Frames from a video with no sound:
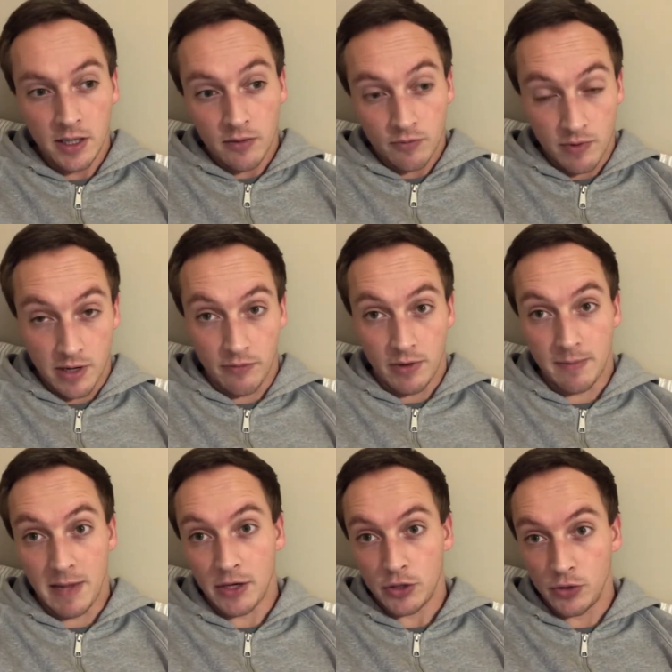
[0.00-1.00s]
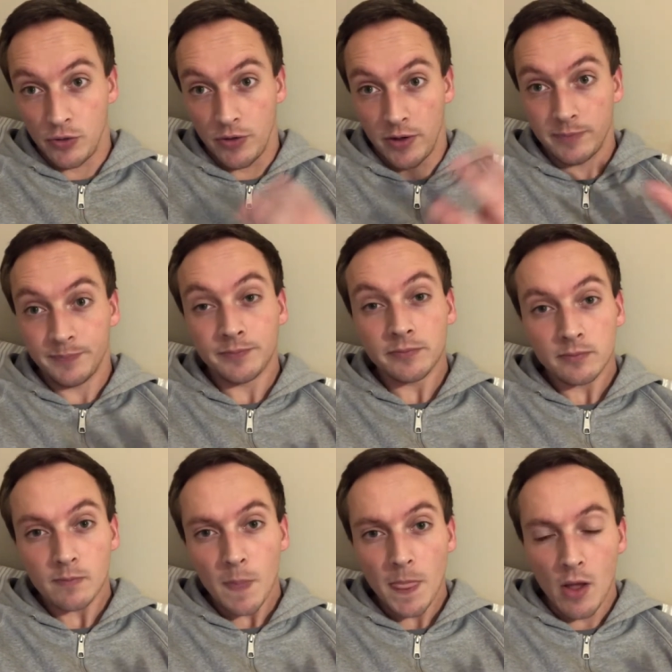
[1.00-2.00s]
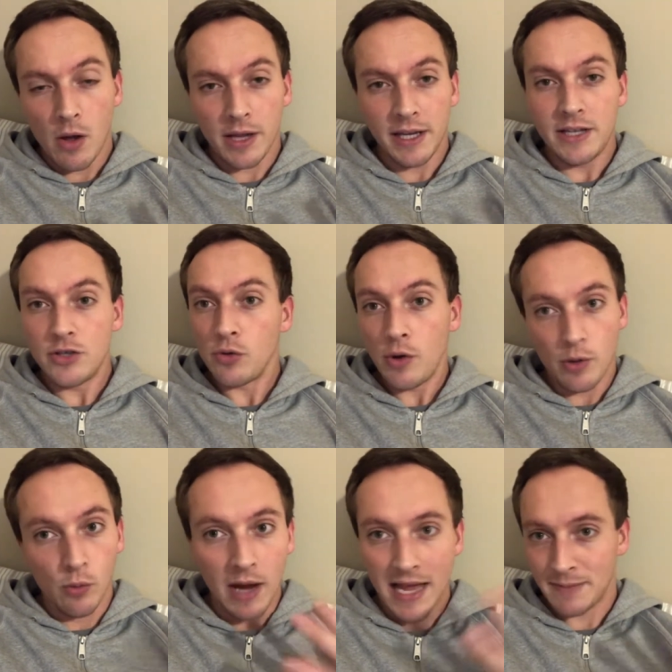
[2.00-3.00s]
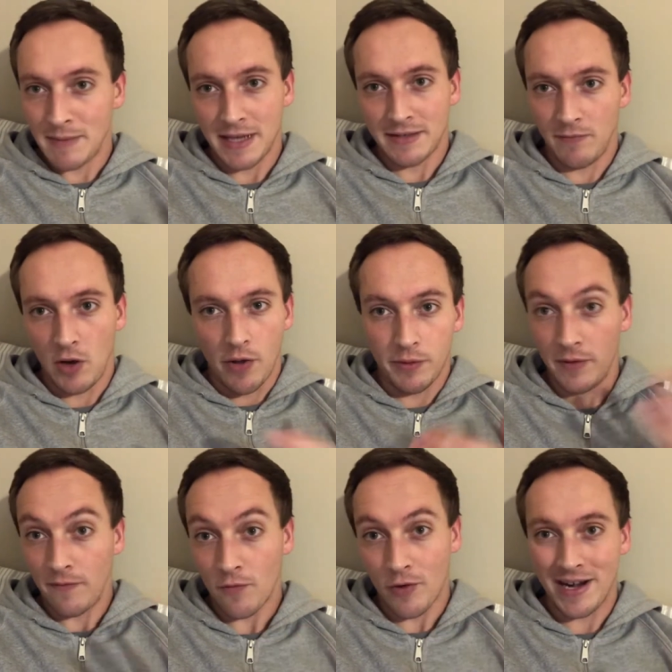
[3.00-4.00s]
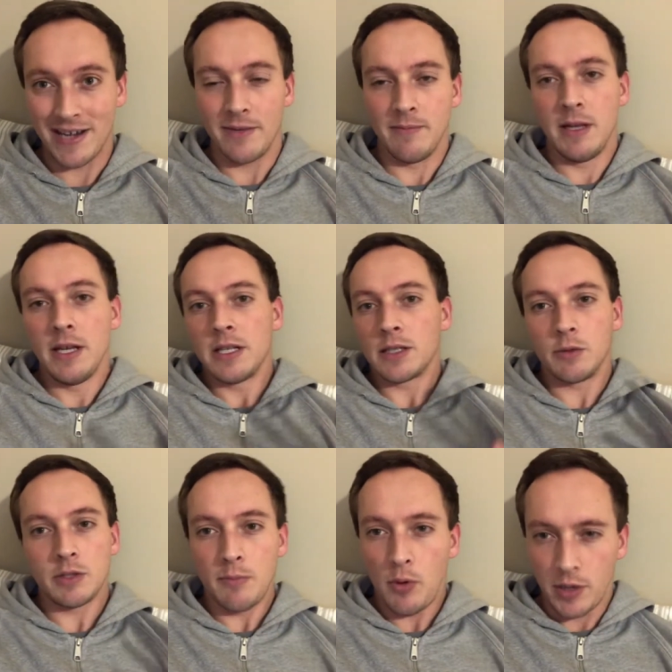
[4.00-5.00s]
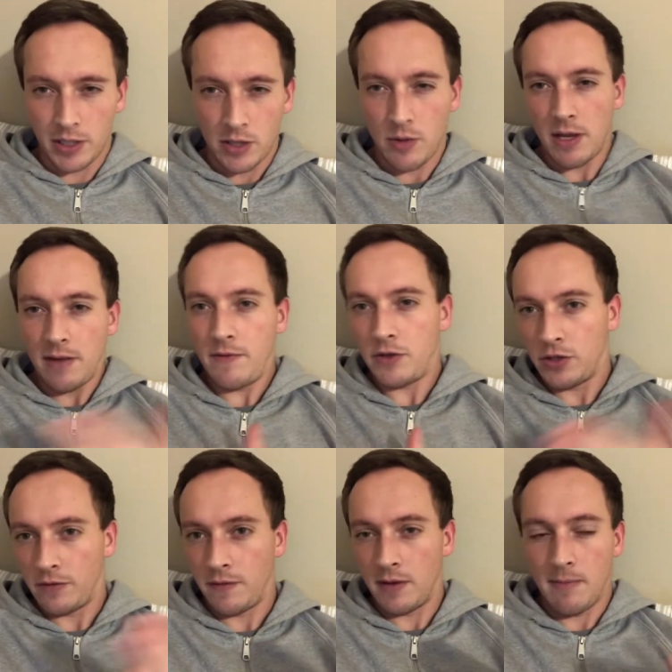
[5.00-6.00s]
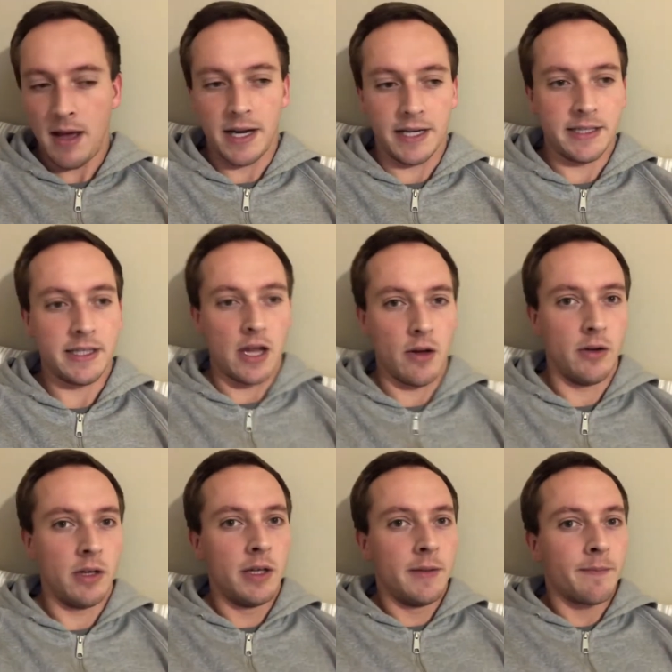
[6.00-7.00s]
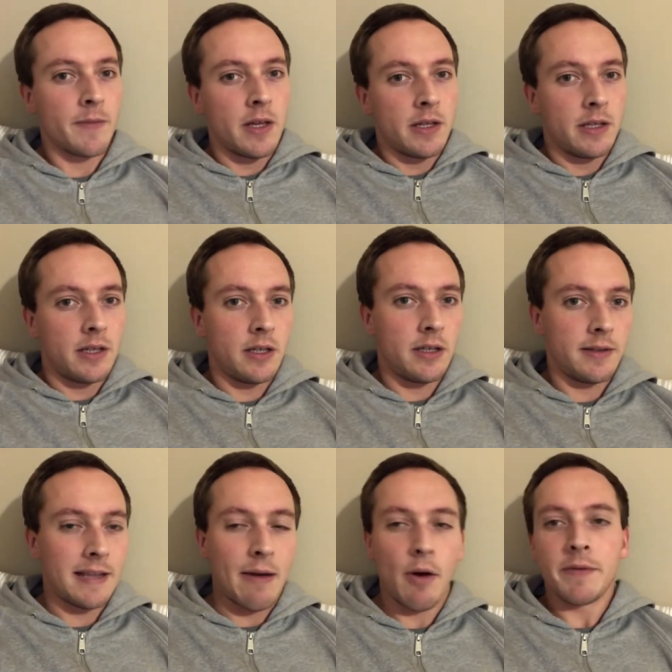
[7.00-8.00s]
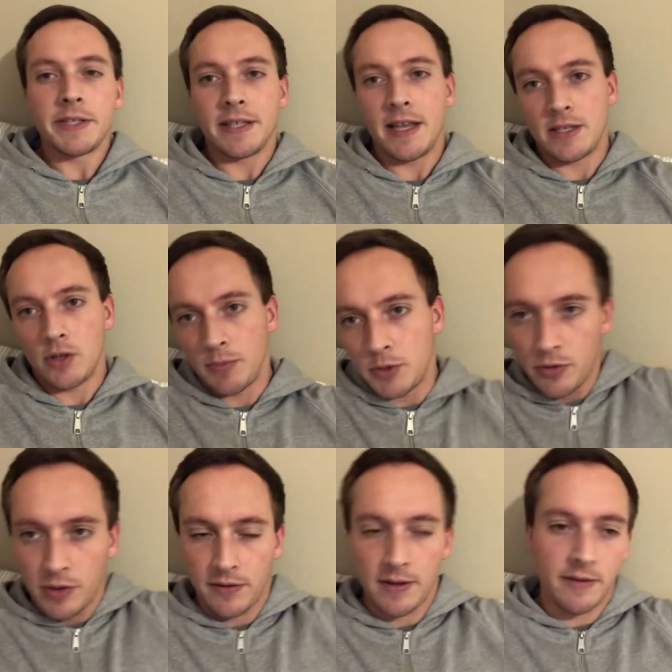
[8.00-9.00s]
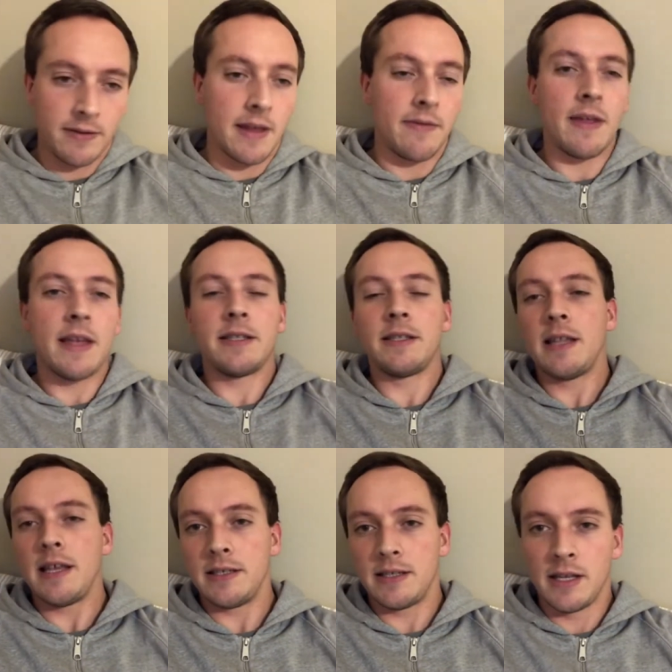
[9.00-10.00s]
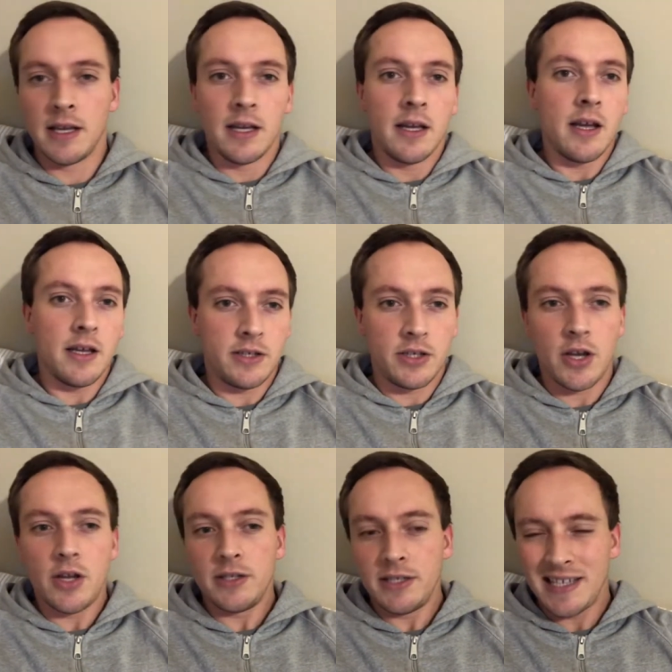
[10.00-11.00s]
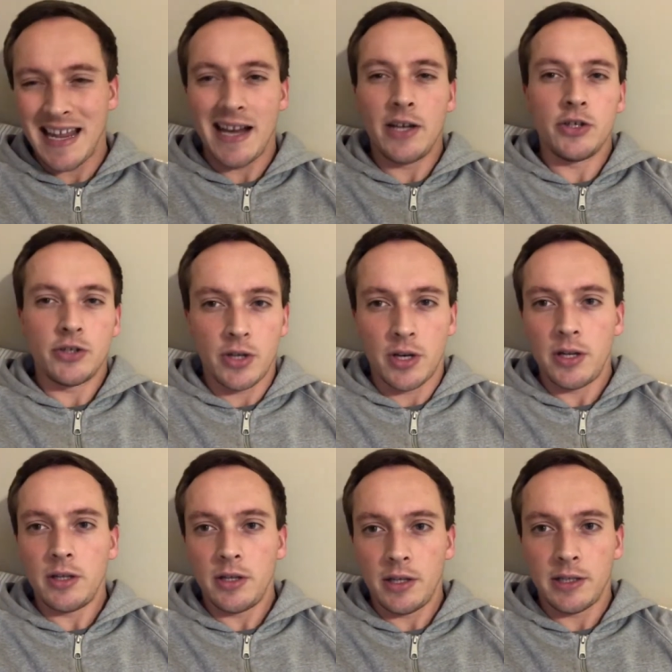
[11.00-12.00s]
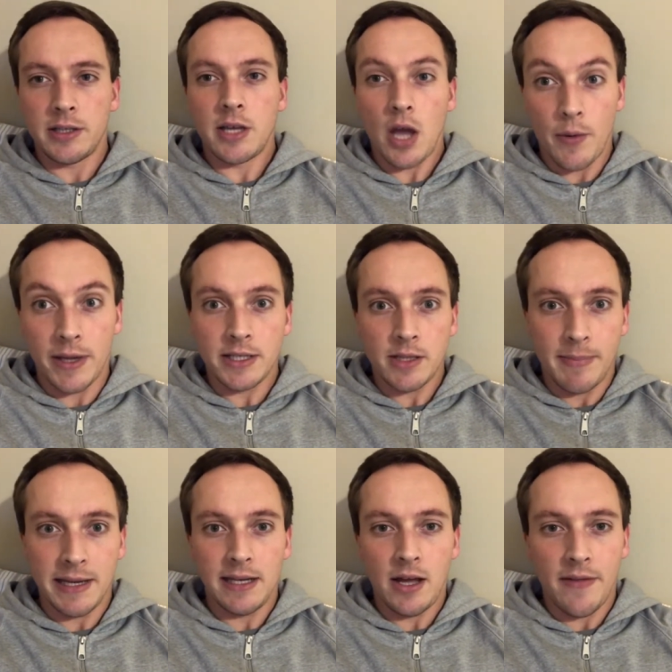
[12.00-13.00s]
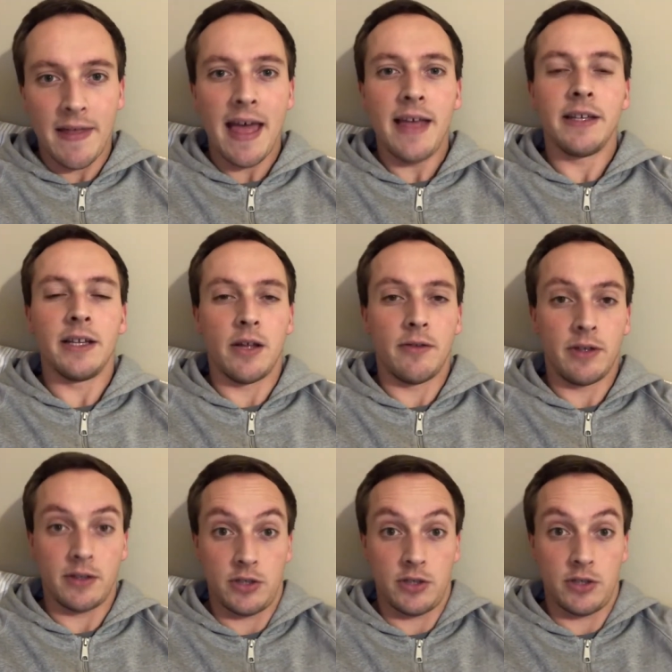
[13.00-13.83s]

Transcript: really really make sure that i can enjoy all aspects of life with a freedom so what's the point in doing it if it's just for the money so now obviously there's an opportunity there's there's a certain stage that it's going to be like that, you know, that